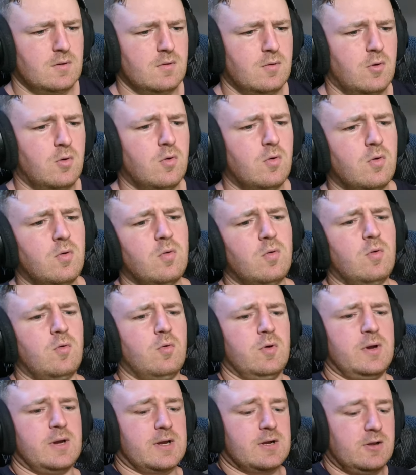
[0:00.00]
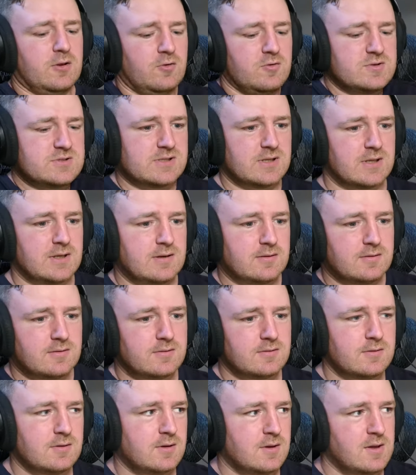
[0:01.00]
Oh, we got clotheslined.
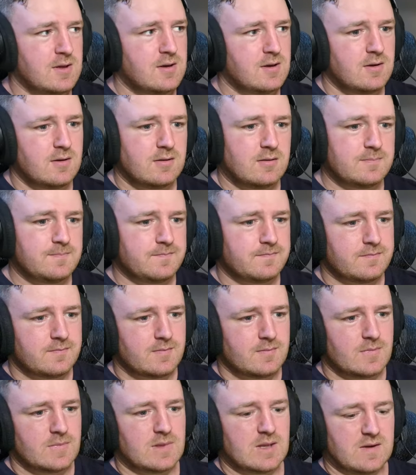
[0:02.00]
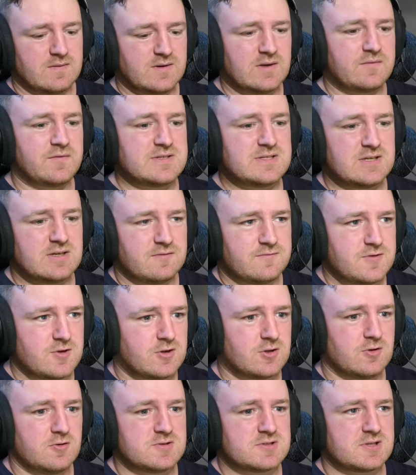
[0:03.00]
I've definitely seen a few
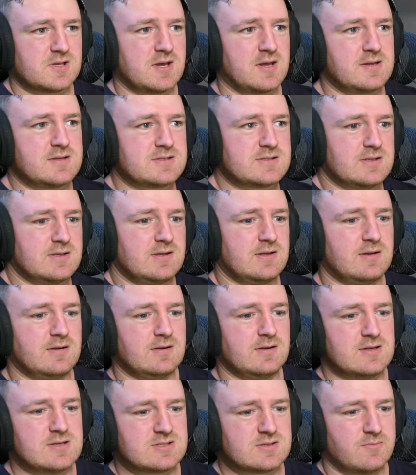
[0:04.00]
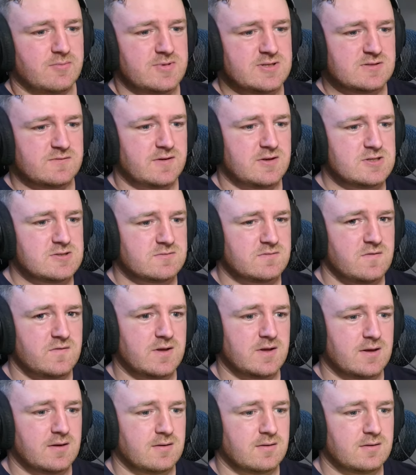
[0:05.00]
clotheslines in some of these videos we've
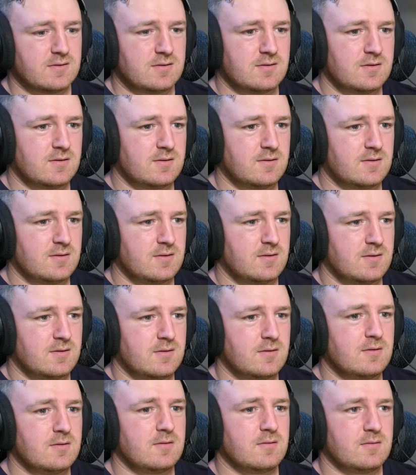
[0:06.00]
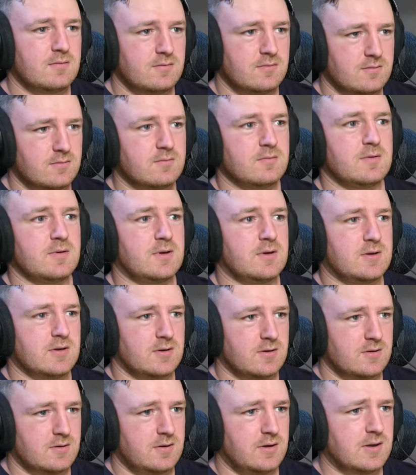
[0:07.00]
done. Red
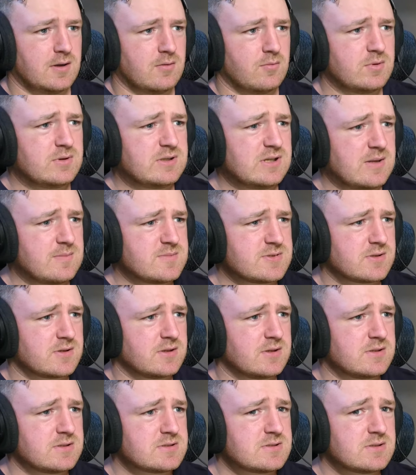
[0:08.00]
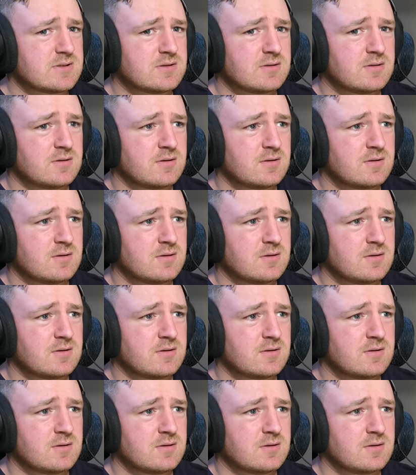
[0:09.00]
card, yeah. What teams are these?